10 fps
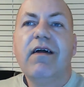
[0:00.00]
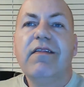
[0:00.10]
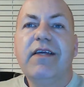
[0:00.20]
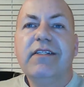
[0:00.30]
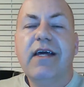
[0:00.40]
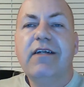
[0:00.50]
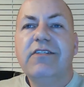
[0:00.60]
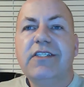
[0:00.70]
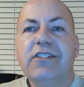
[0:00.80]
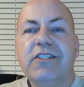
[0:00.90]
These
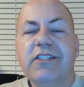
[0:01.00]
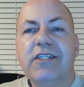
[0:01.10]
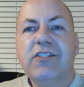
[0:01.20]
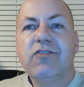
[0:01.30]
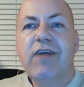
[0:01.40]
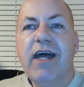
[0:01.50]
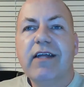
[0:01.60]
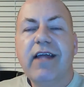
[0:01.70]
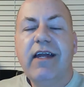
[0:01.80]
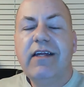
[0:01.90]
energies
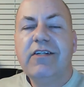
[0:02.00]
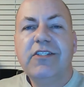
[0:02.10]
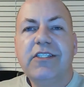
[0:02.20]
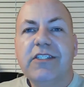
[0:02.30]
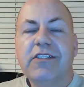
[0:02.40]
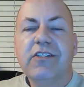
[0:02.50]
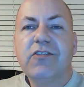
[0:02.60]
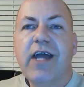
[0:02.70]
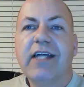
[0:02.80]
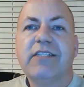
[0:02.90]
that energy just
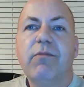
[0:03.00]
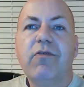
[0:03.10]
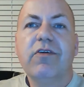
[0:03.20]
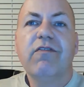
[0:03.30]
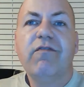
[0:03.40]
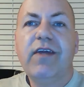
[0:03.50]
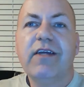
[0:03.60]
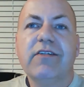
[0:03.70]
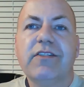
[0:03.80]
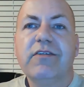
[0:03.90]
attracts more
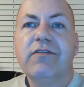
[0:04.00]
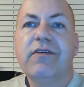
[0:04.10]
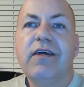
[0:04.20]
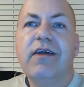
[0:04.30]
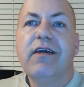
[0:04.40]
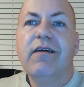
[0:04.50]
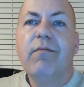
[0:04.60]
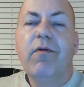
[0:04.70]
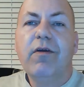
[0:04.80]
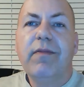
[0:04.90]
fear. So
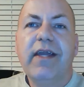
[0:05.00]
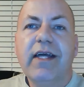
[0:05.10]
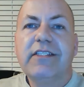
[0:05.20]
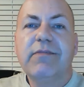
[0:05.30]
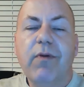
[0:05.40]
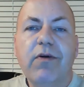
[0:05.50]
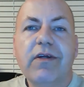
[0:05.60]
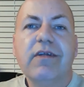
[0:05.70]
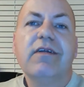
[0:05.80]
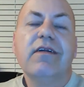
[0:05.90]
more begets
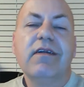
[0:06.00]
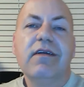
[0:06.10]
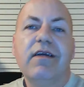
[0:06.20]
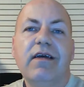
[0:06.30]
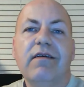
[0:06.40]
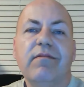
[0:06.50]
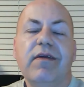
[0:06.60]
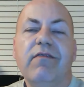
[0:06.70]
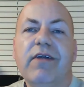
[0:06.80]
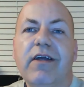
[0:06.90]
more
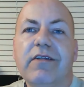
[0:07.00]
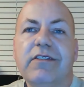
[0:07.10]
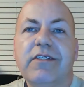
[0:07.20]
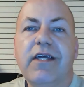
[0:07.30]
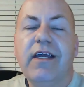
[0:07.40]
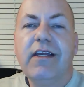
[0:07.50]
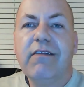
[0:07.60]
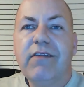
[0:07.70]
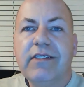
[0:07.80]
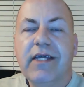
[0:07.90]
in regards to any
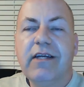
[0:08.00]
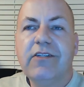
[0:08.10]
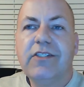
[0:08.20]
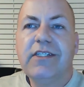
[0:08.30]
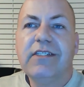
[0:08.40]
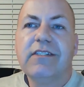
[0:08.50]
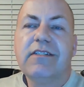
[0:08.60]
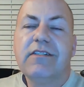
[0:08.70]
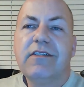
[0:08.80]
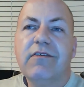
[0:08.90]
of these
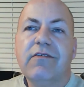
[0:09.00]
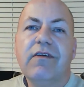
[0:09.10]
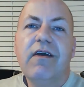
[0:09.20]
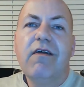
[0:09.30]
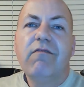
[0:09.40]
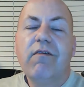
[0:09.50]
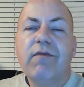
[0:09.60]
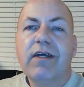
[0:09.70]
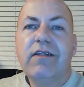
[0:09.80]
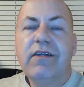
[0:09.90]
energies. So when
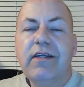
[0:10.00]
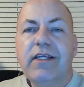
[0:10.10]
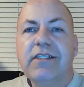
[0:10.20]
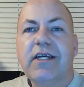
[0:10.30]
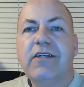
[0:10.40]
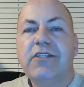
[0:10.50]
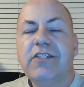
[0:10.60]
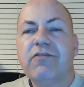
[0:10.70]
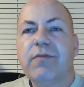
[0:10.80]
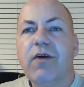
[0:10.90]
we're clearing these
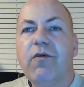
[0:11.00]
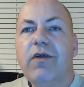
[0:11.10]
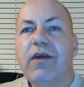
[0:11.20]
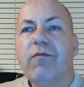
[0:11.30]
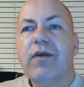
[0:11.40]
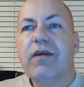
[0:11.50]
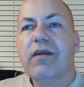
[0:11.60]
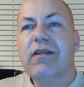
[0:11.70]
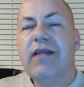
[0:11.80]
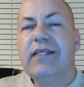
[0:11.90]
energies from the aura, we're
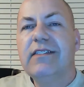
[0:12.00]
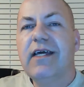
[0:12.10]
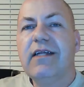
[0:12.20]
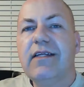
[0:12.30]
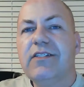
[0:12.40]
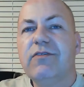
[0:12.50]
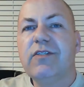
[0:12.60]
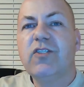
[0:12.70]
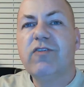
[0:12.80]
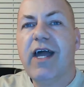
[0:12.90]
less likely to
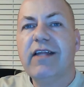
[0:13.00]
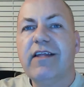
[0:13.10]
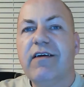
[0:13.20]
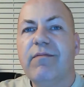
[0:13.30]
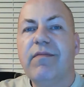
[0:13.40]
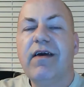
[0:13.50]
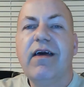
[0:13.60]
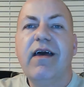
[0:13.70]
attract them